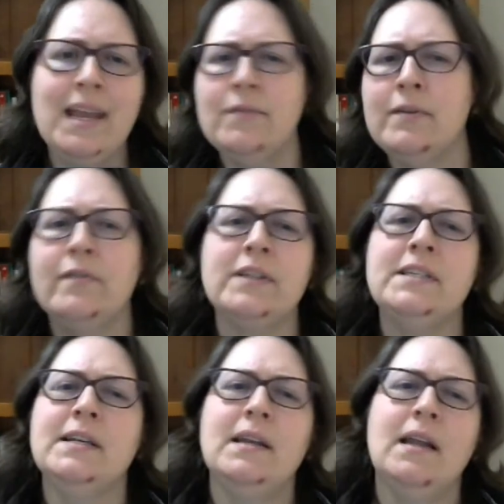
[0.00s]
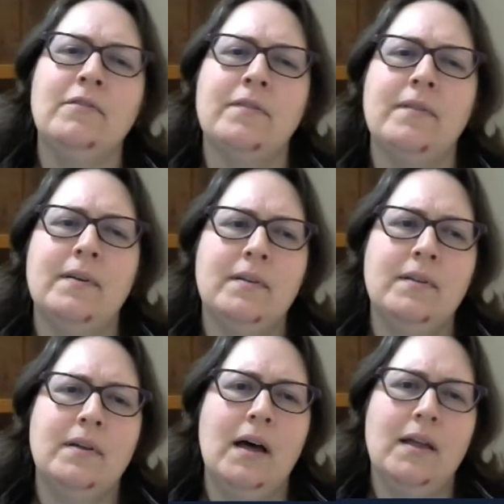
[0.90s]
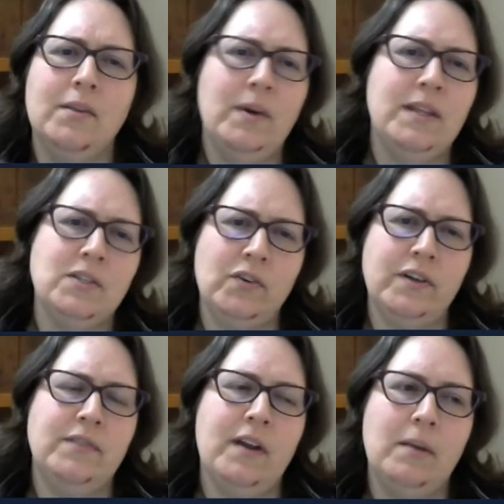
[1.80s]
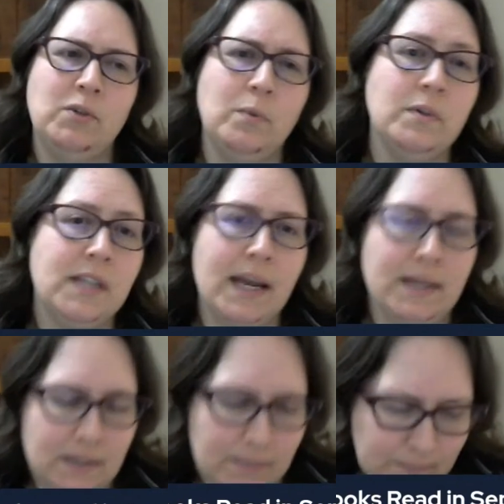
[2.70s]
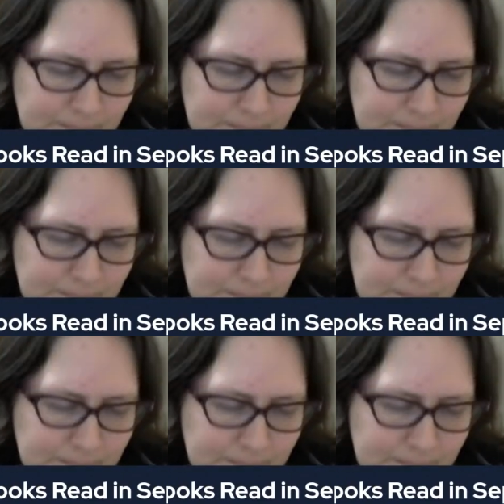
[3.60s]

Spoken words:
even if I didn't love the way the story developed towards the end.